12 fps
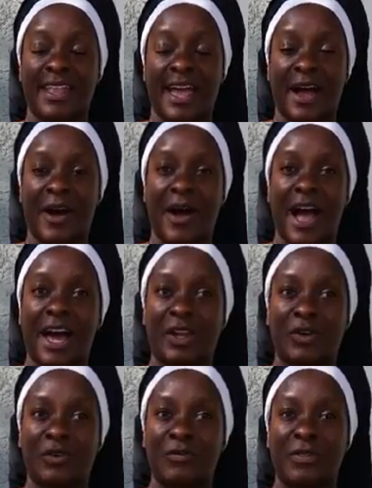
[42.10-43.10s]
Now,
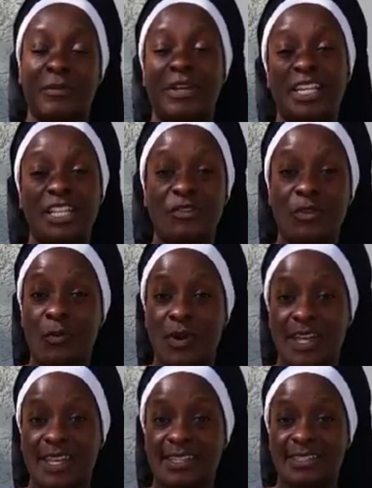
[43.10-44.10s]
out of the many different
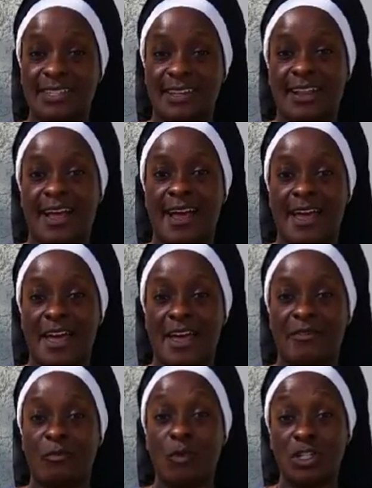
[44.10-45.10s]
ways that I
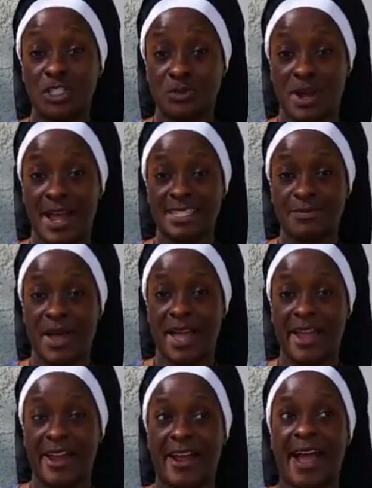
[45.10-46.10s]
have moisturized my
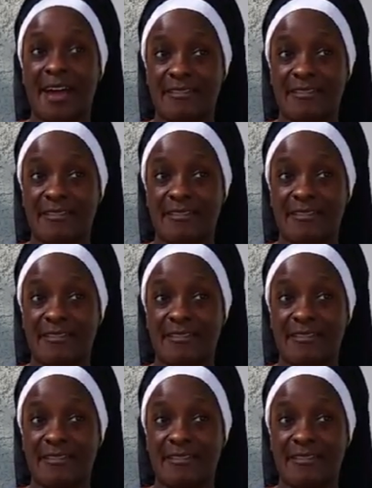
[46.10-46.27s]
hair,